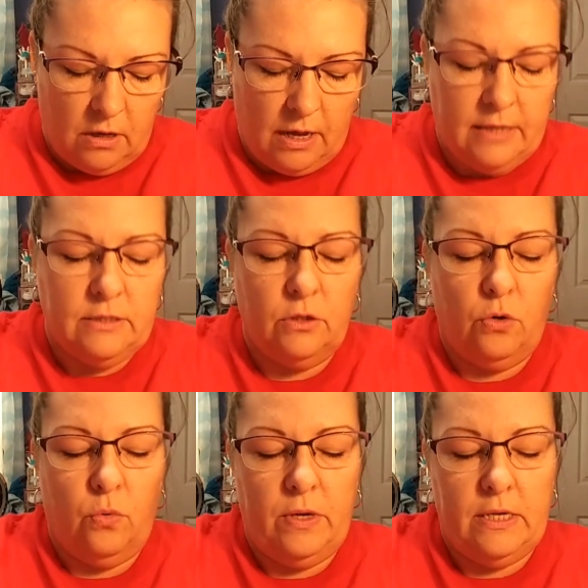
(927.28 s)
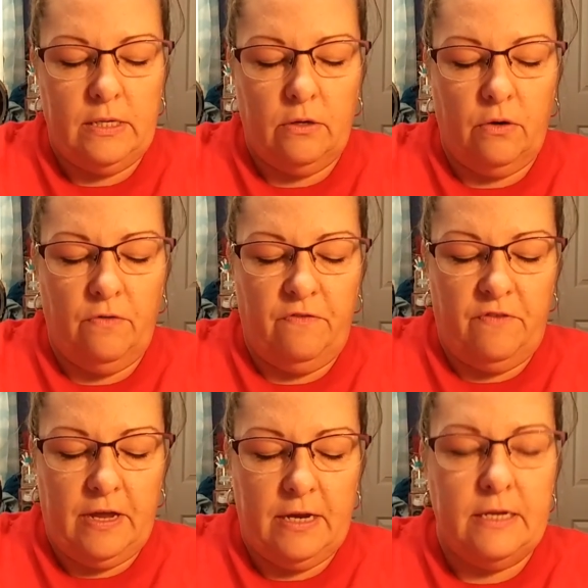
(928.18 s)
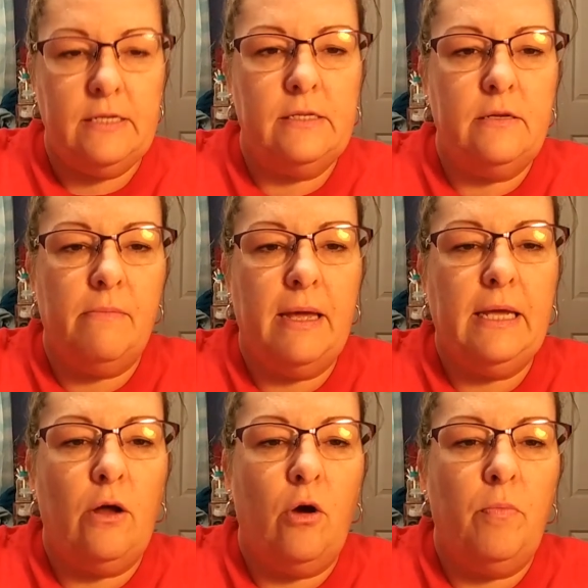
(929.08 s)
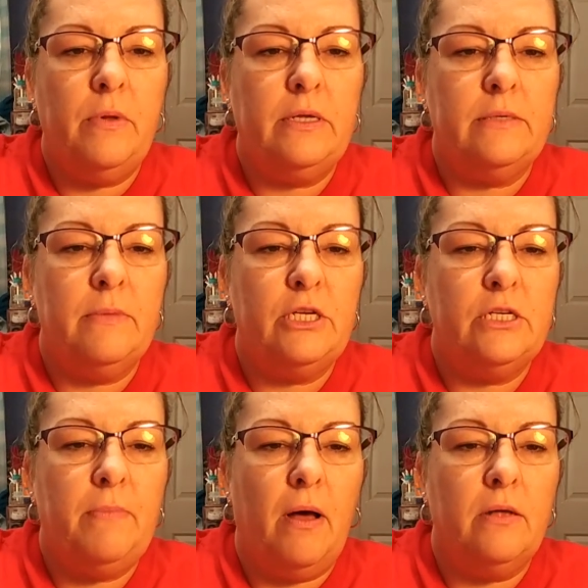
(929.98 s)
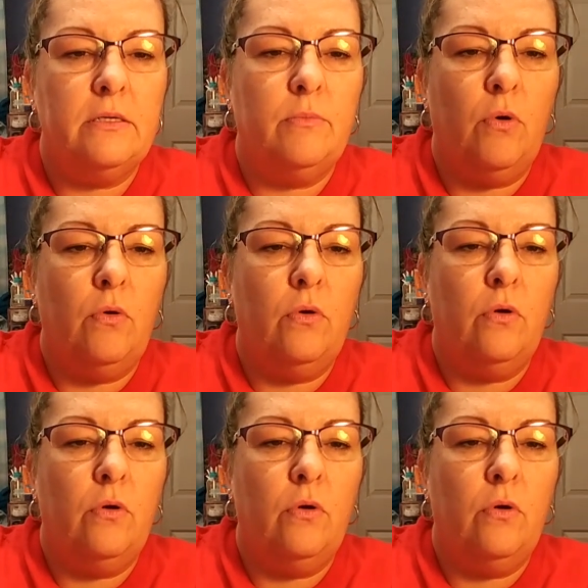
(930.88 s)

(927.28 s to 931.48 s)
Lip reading: I squeeze her face to make it open as much as possible